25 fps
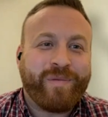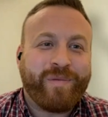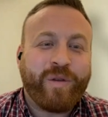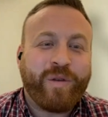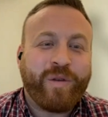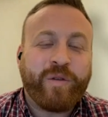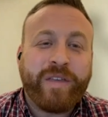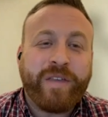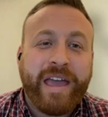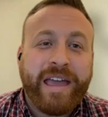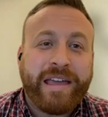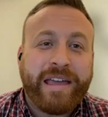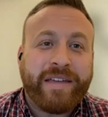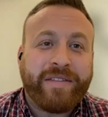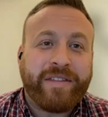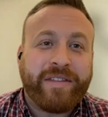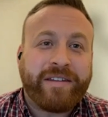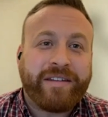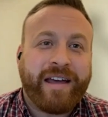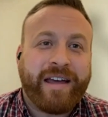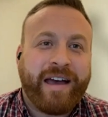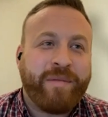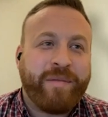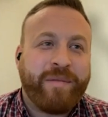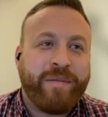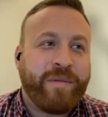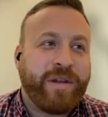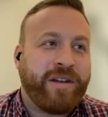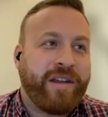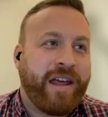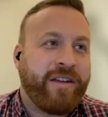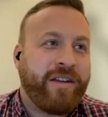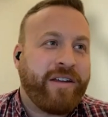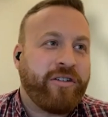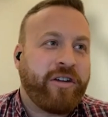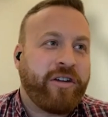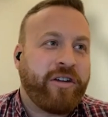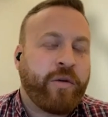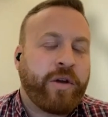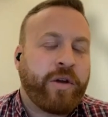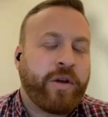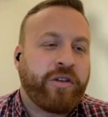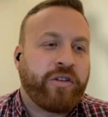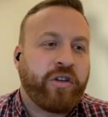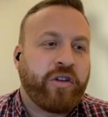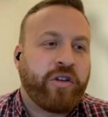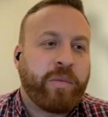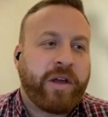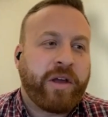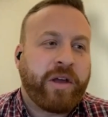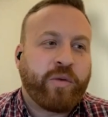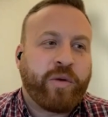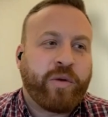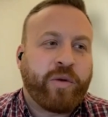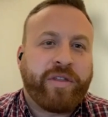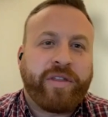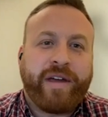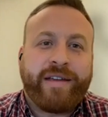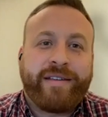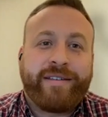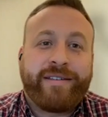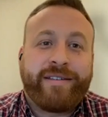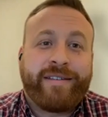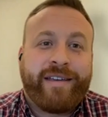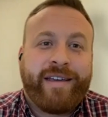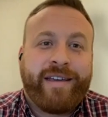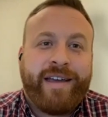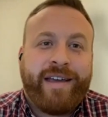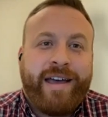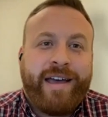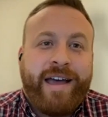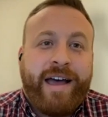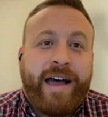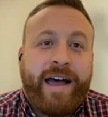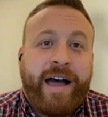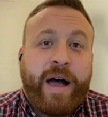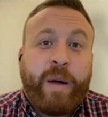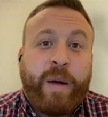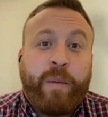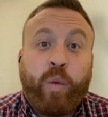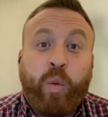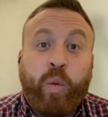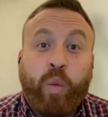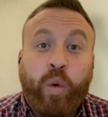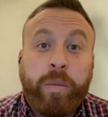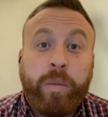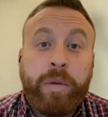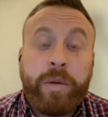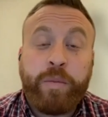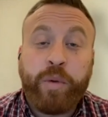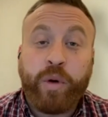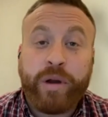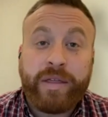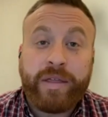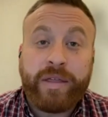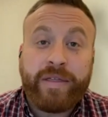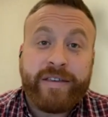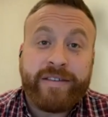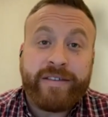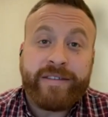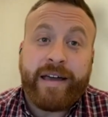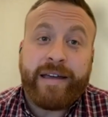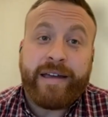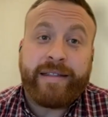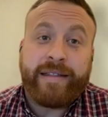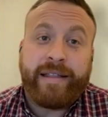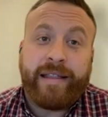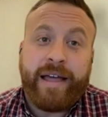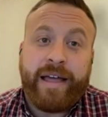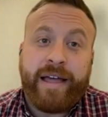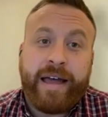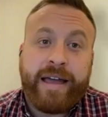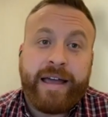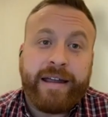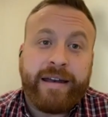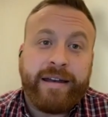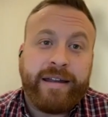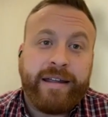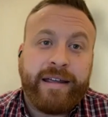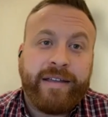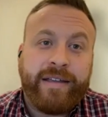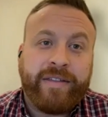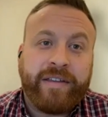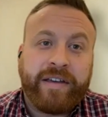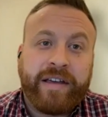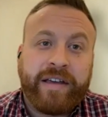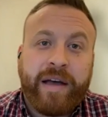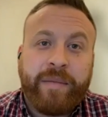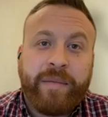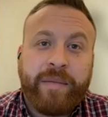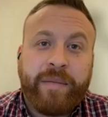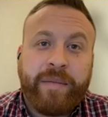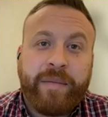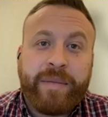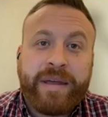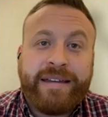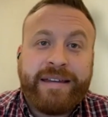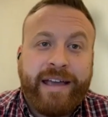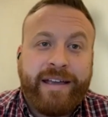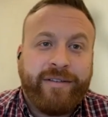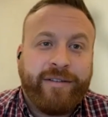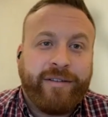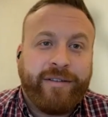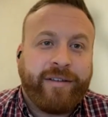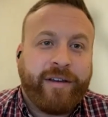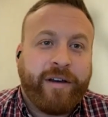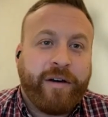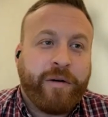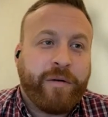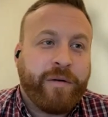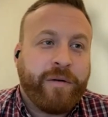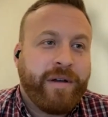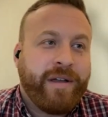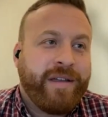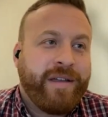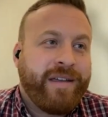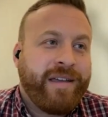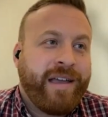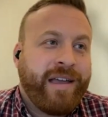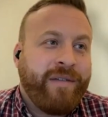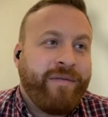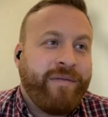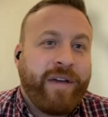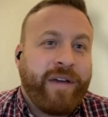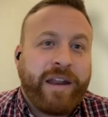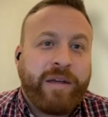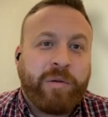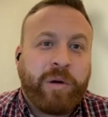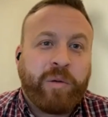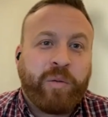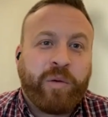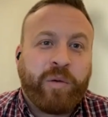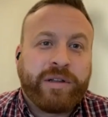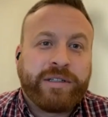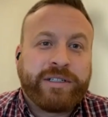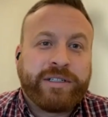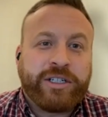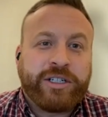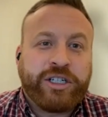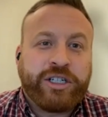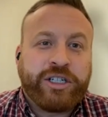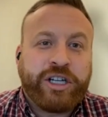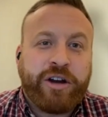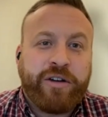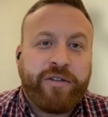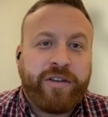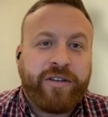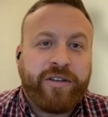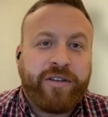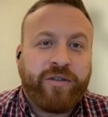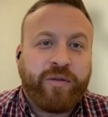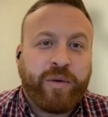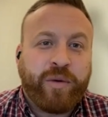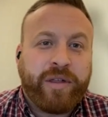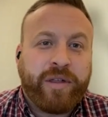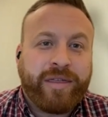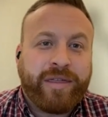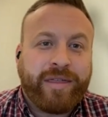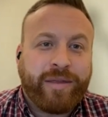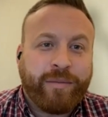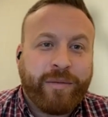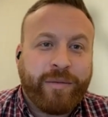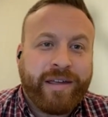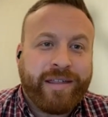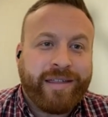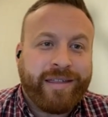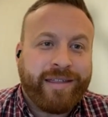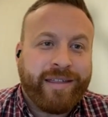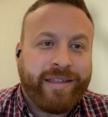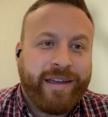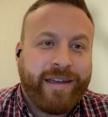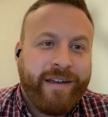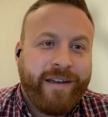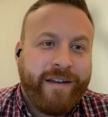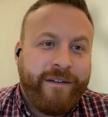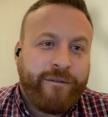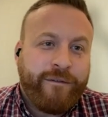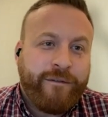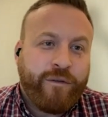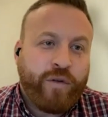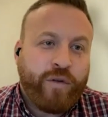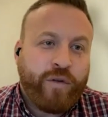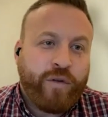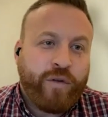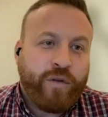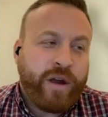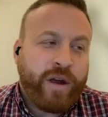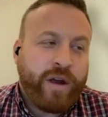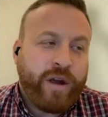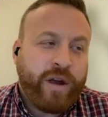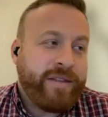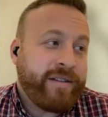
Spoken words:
you taking the time and sharing so much with us. We'll be putting this online in the coming days. So if anyone wants to share this with friends and